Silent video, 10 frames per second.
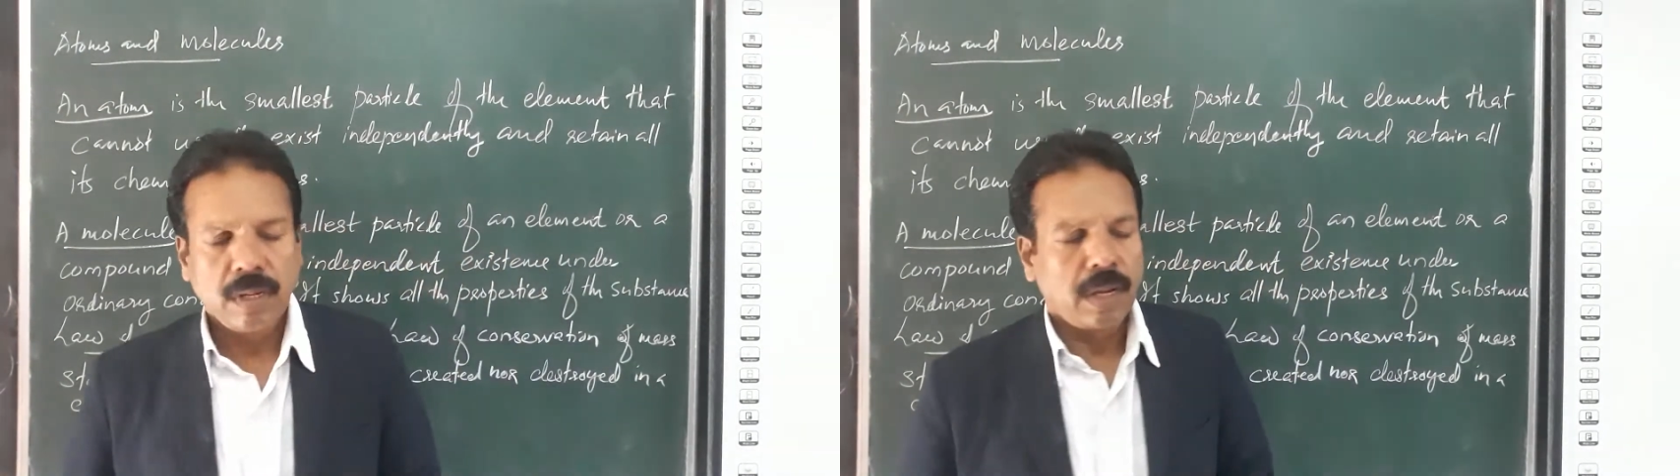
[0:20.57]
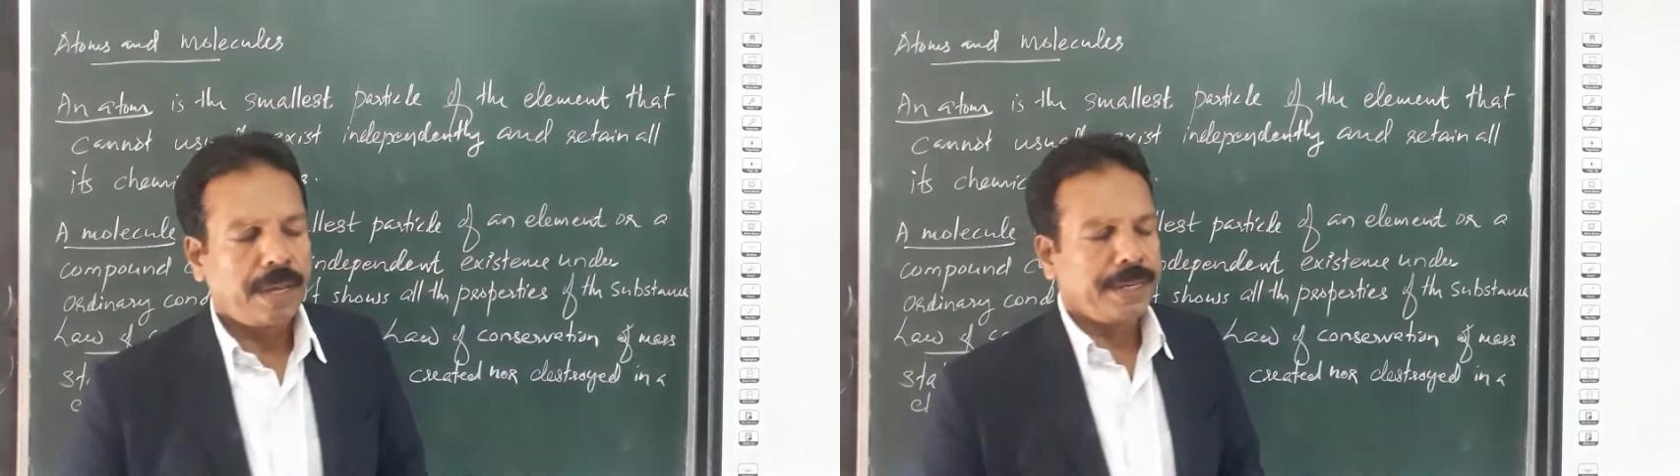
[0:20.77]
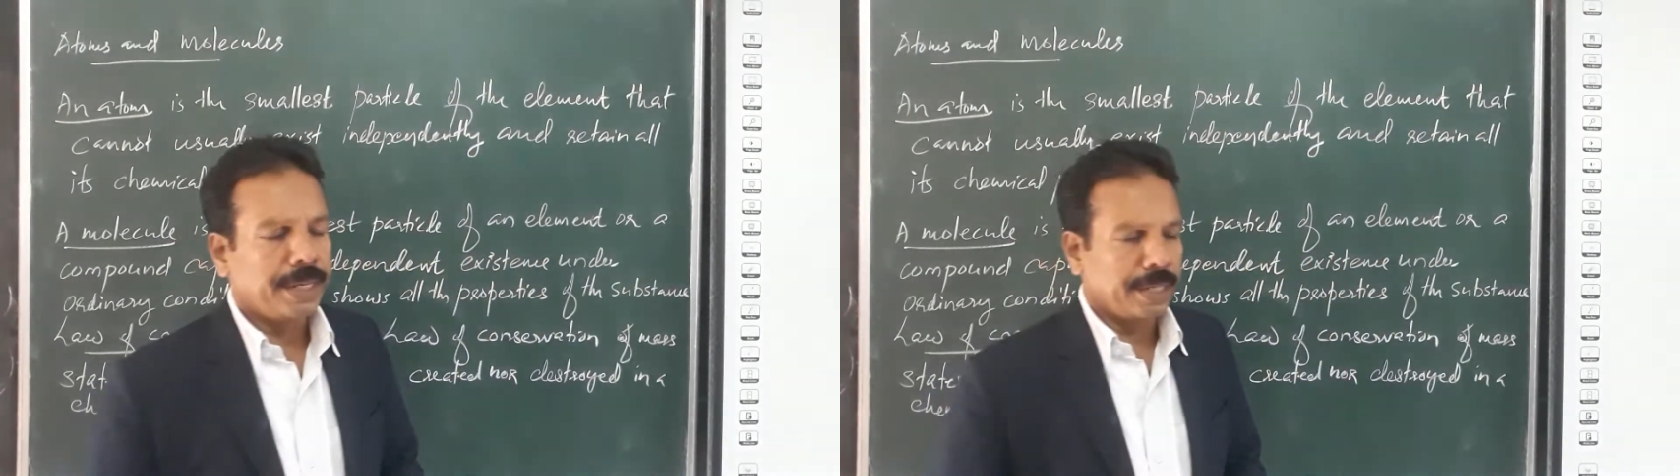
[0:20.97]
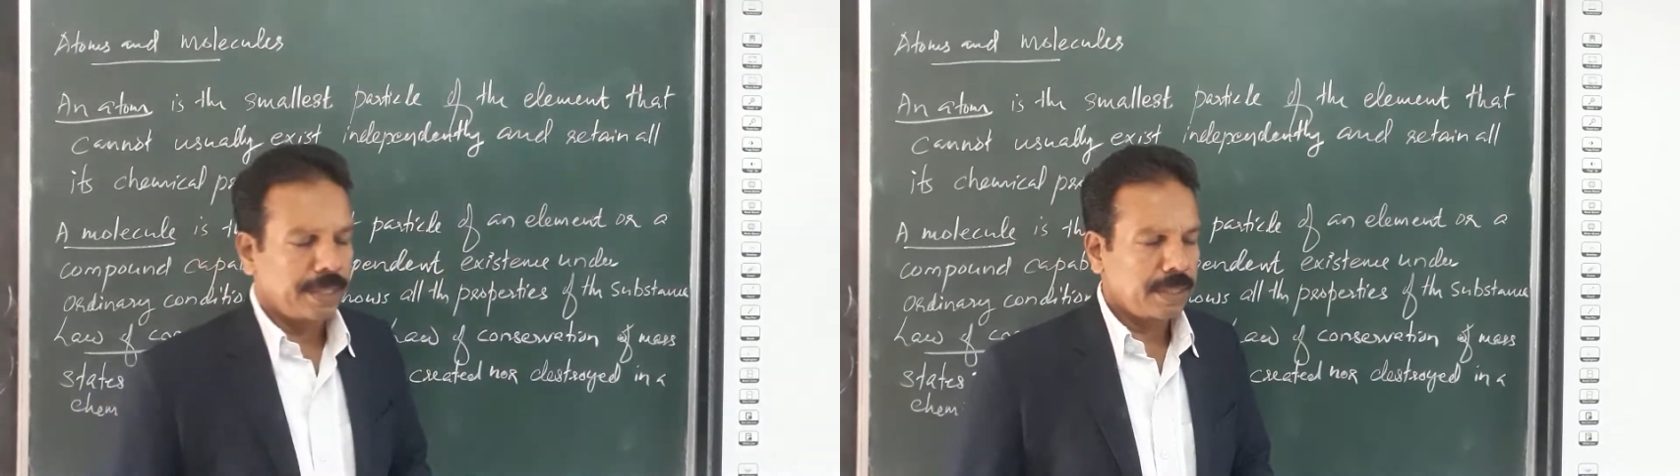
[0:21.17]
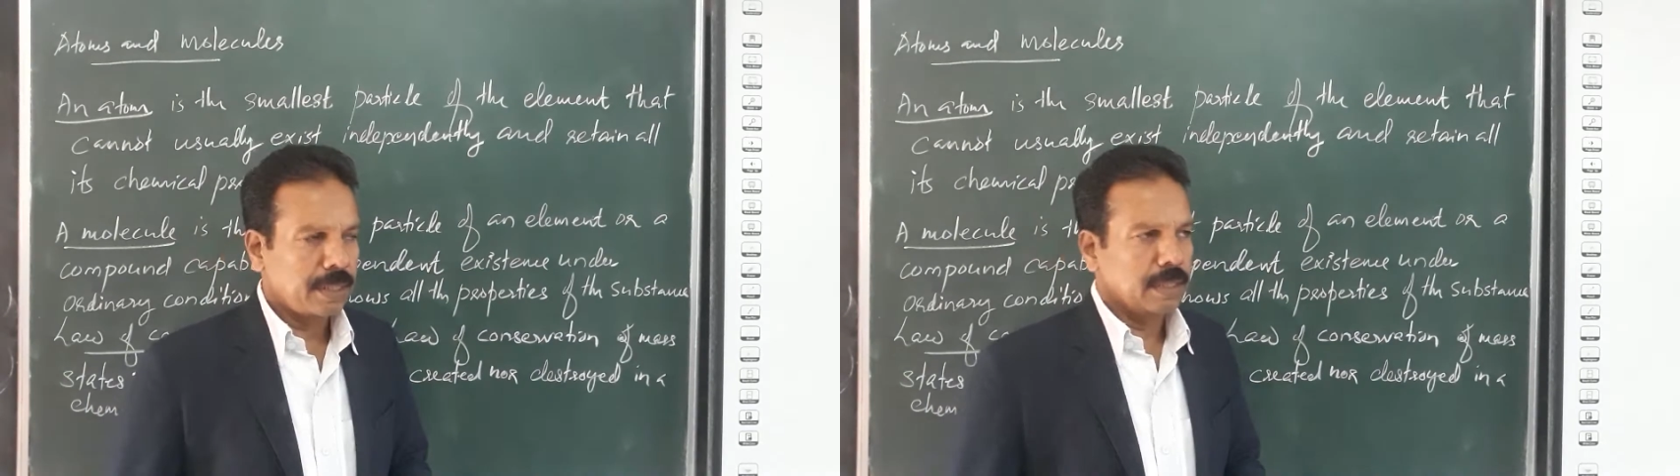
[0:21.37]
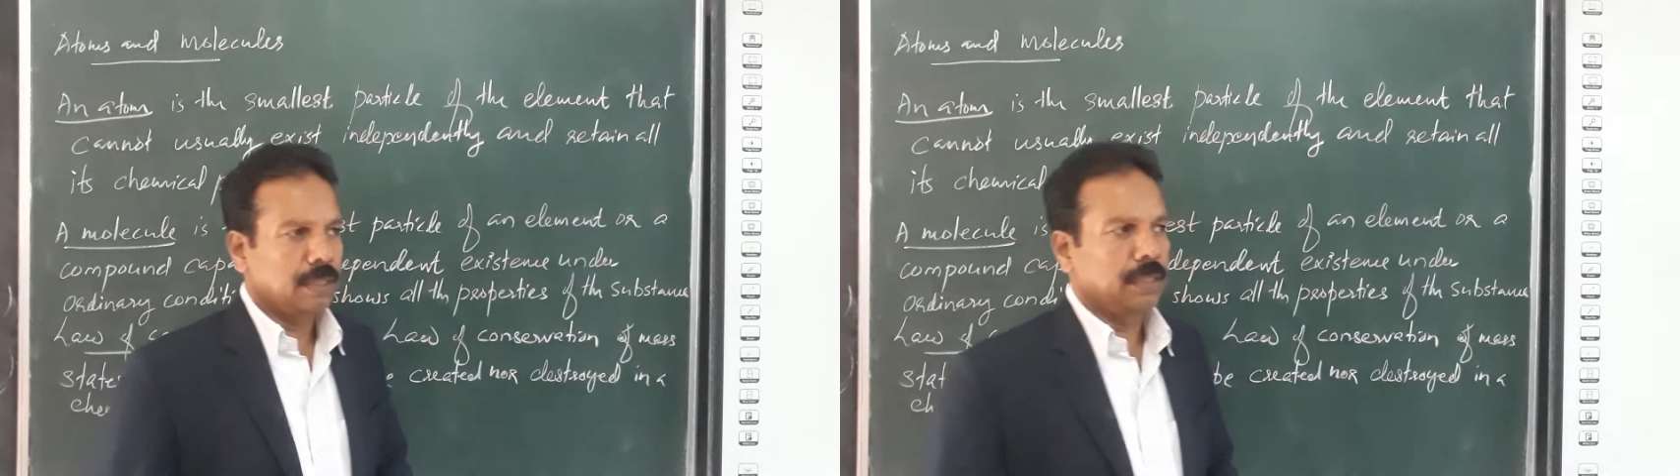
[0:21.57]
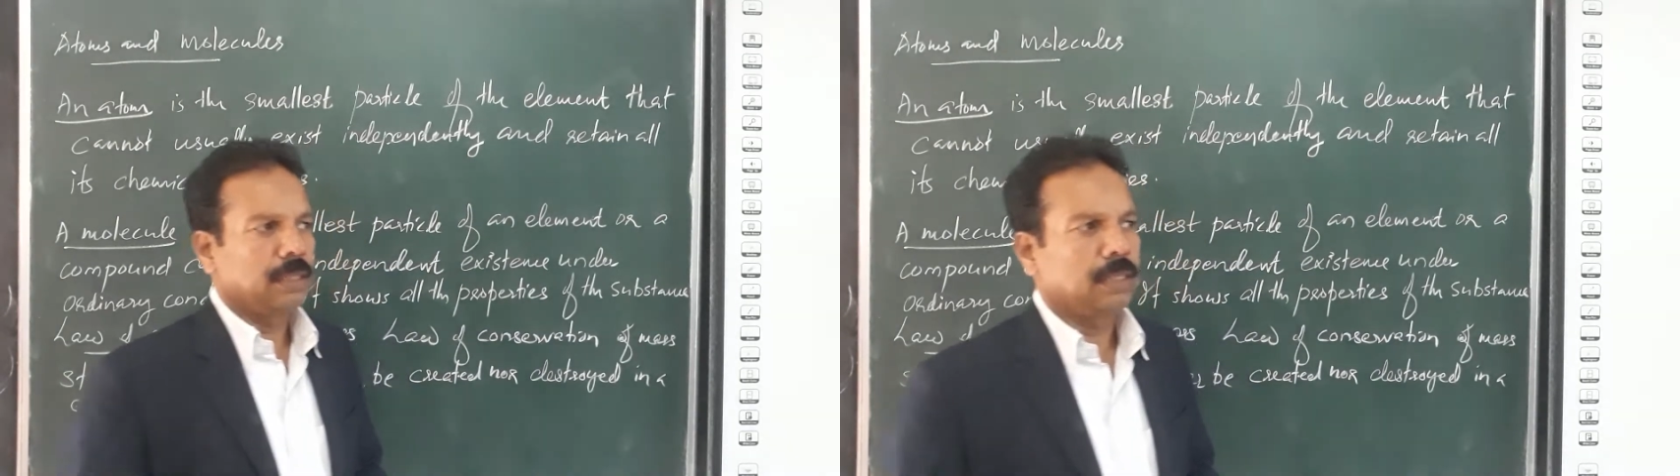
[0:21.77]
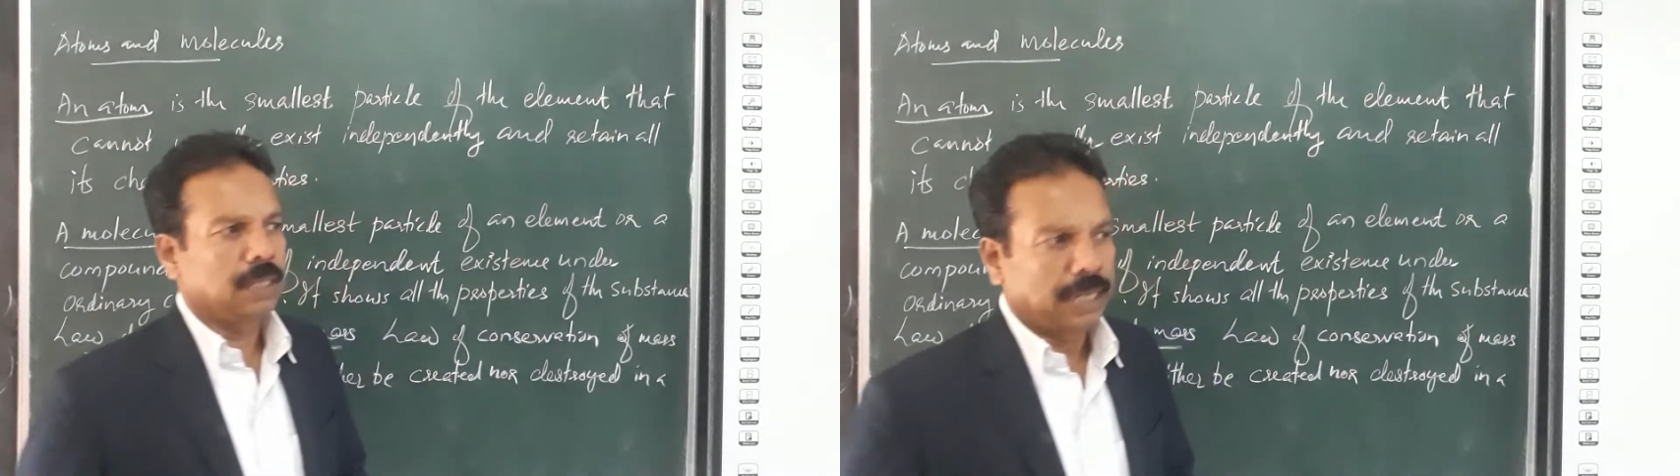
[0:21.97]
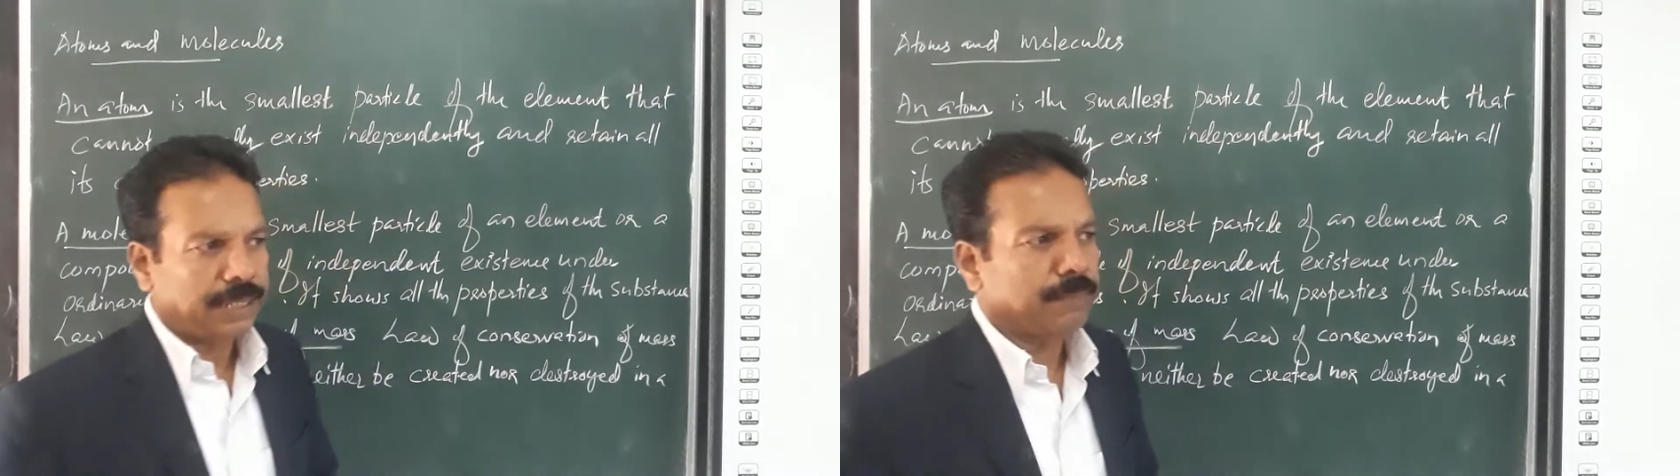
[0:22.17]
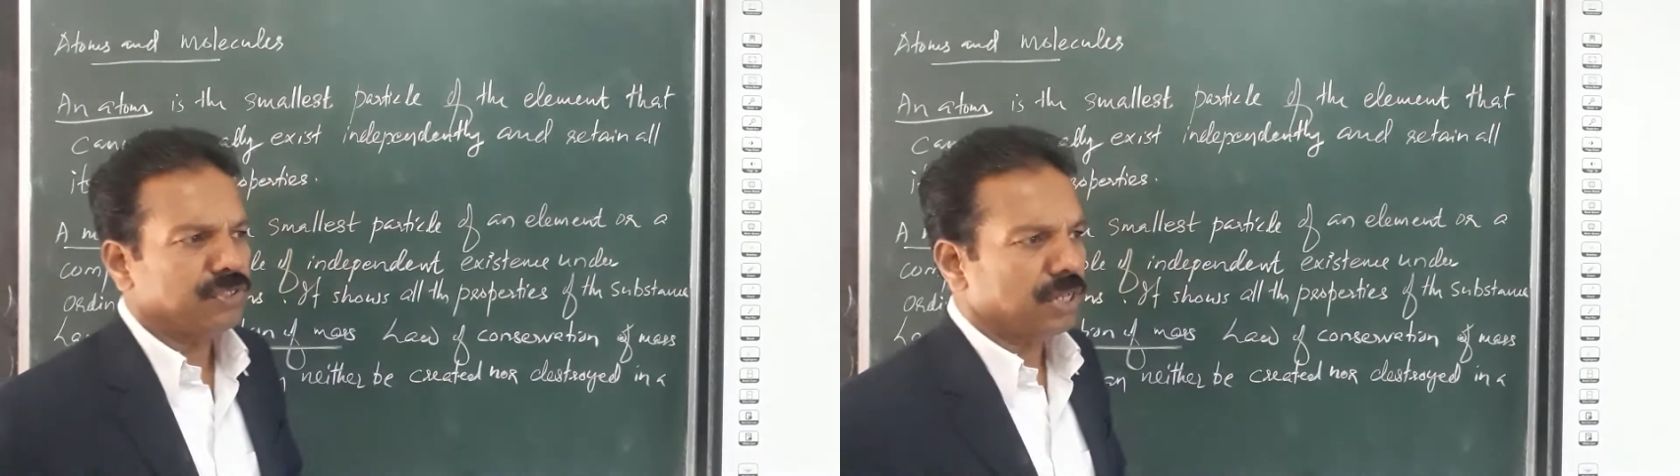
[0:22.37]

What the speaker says: And atoms